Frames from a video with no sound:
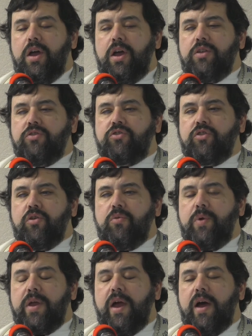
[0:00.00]
And so
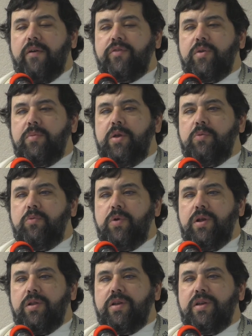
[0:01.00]
we have to be
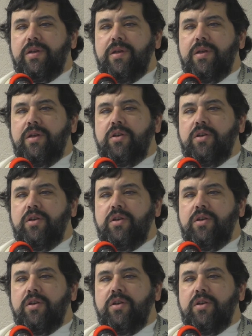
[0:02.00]
willing,